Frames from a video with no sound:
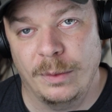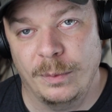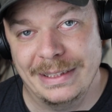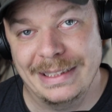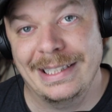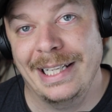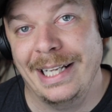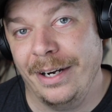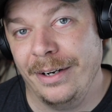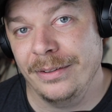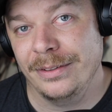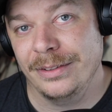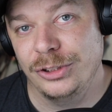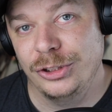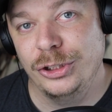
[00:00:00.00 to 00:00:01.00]
I was
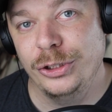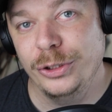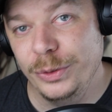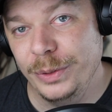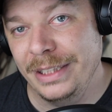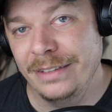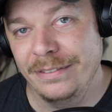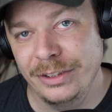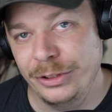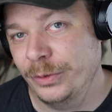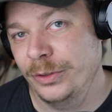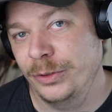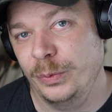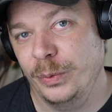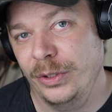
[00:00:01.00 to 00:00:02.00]
there, 2
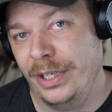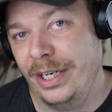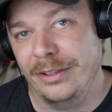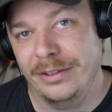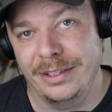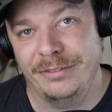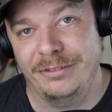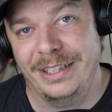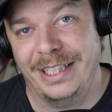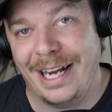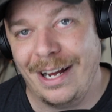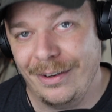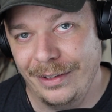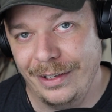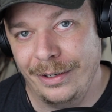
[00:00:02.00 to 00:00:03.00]
individuals were airlifted
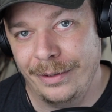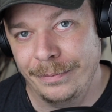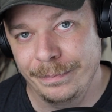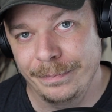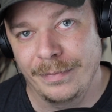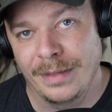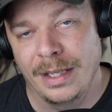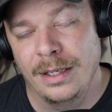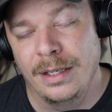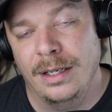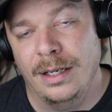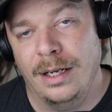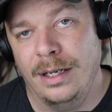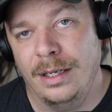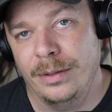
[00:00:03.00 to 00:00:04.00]
out of there.
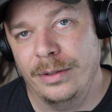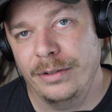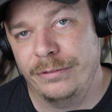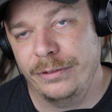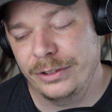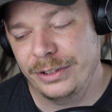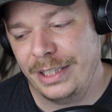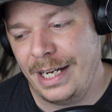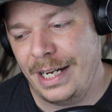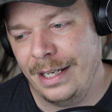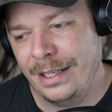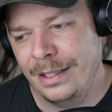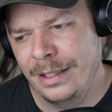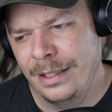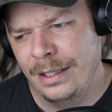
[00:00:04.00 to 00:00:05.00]
The first
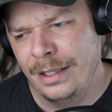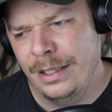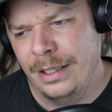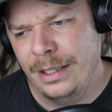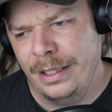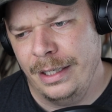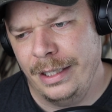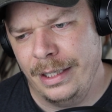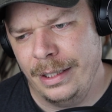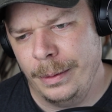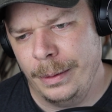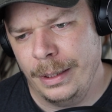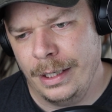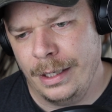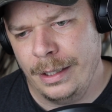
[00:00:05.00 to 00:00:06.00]
guy,
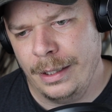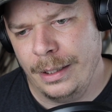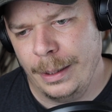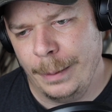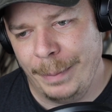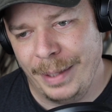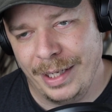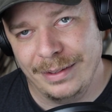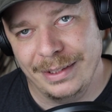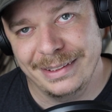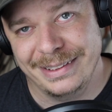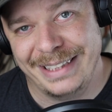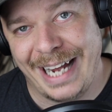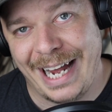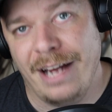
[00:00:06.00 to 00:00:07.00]
he impaled
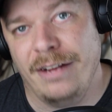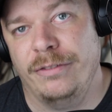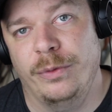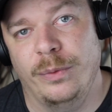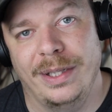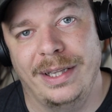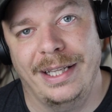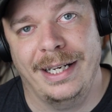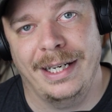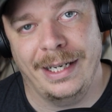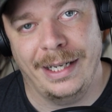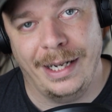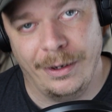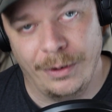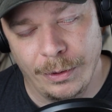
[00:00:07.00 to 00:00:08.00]
his calf with
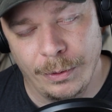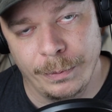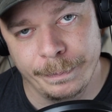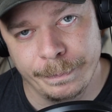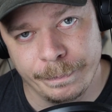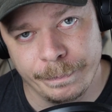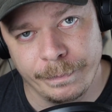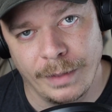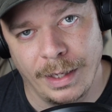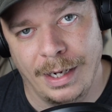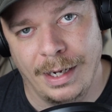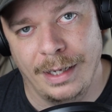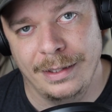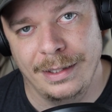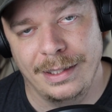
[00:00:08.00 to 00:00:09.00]
an arrow.
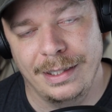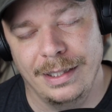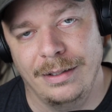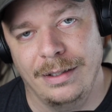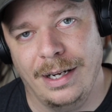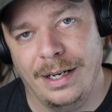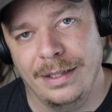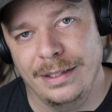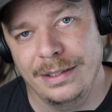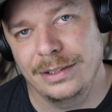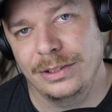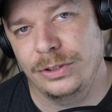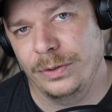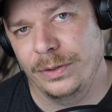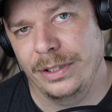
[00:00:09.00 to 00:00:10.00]
I think
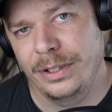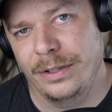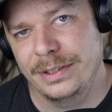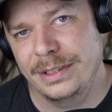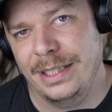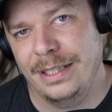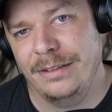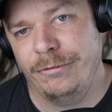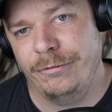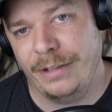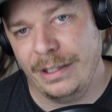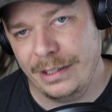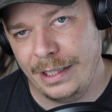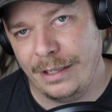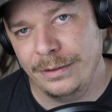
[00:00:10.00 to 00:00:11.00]
the story goes that it
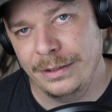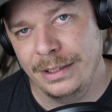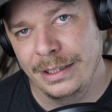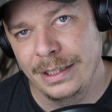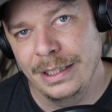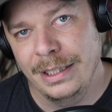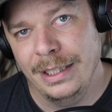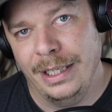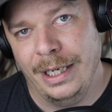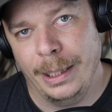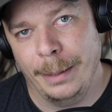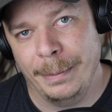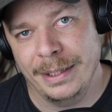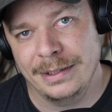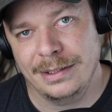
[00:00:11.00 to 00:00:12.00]
fell out and
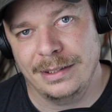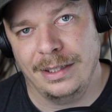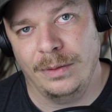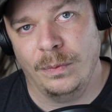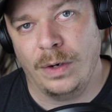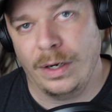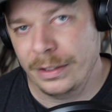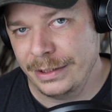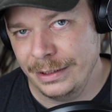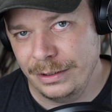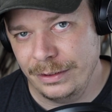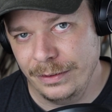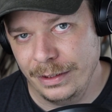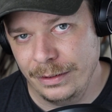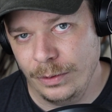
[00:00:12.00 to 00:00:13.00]
he basically walked
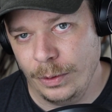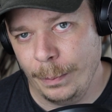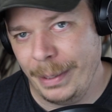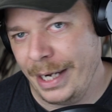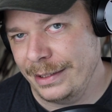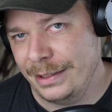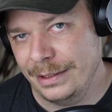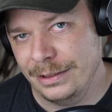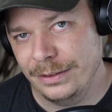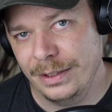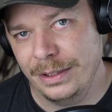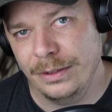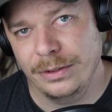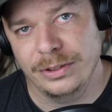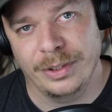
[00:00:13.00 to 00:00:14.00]
into it or backed into
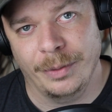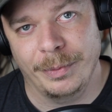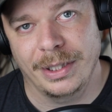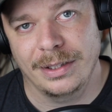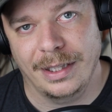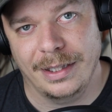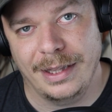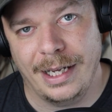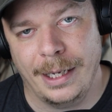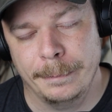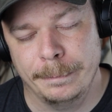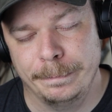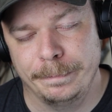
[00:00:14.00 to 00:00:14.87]
it or something like that,